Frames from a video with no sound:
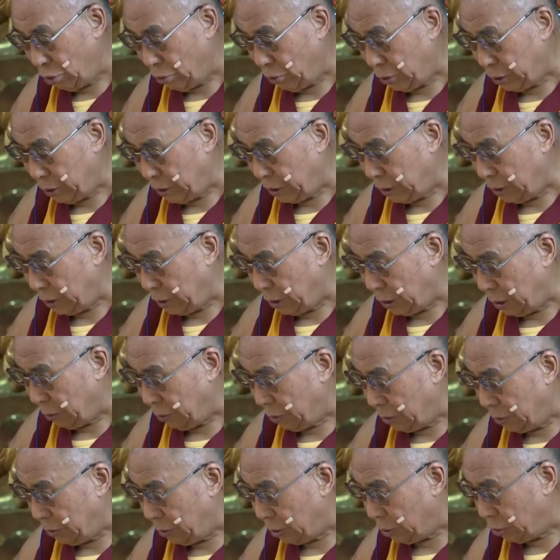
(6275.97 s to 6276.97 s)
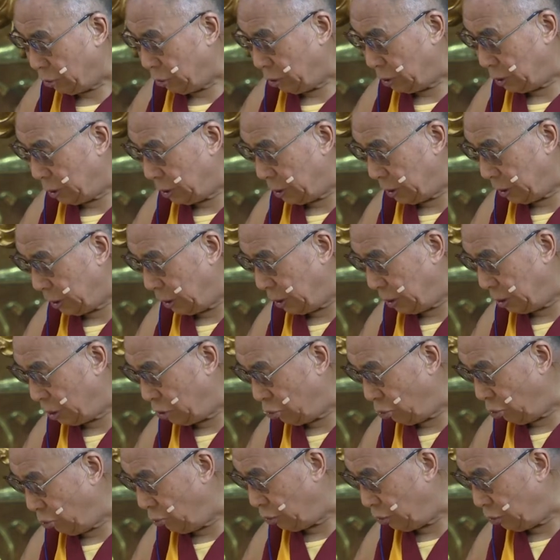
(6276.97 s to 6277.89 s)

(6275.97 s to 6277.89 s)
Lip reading: This kind of meditation serves many